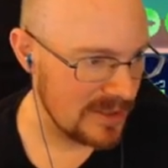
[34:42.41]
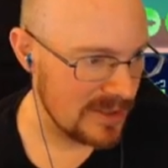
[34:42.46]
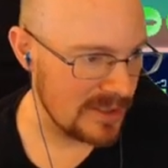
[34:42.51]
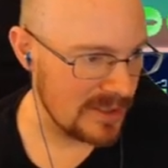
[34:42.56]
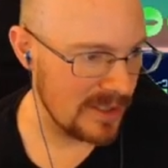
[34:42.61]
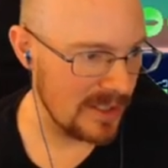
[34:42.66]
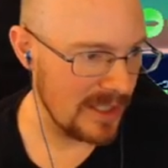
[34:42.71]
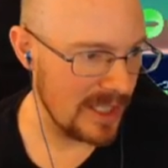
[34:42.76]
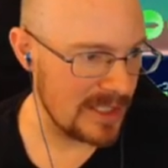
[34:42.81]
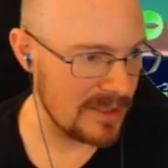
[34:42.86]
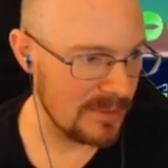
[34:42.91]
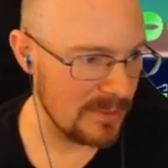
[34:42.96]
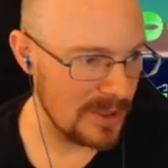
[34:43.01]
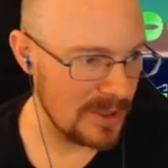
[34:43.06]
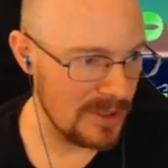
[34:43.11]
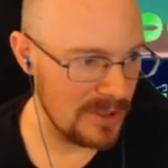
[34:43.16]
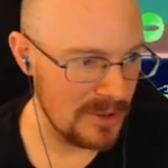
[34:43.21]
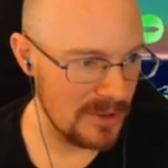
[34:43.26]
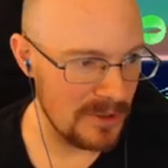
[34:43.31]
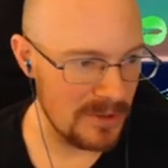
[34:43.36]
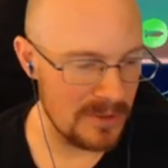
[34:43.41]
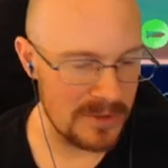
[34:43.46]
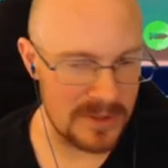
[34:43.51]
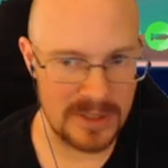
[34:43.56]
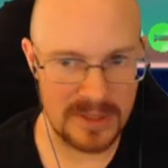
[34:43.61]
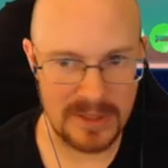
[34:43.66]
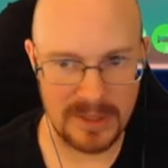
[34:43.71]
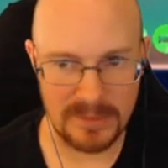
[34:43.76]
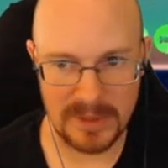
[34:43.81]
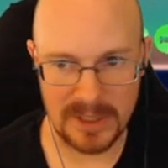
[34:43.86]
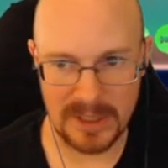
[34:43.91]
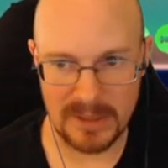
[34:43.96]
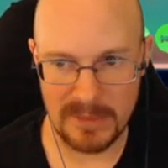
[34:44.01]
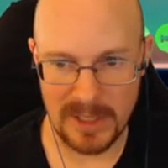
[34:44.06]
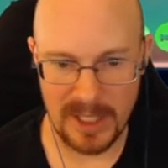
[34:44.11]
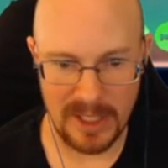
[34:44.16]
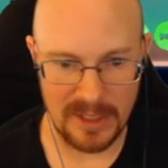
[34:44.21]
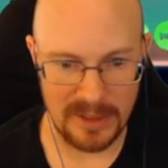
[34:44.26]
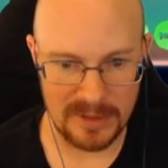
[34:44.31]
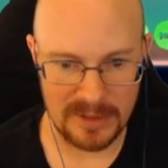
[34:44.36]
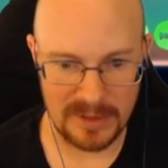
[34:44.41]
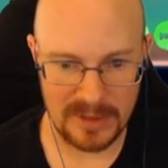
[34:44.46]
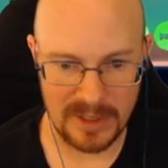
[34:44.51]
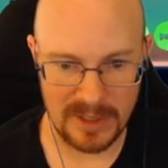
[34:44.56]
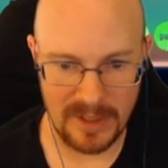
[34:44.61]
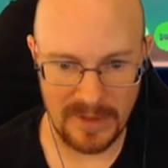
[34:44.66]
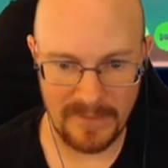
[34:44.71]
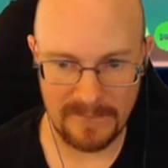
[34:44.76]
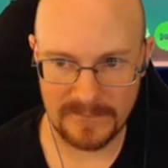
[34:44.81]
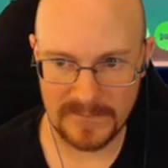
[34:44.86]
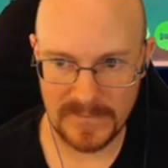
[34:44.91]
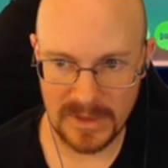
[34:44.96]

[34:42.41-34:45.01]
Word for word: So that's what we do something about it. Okay.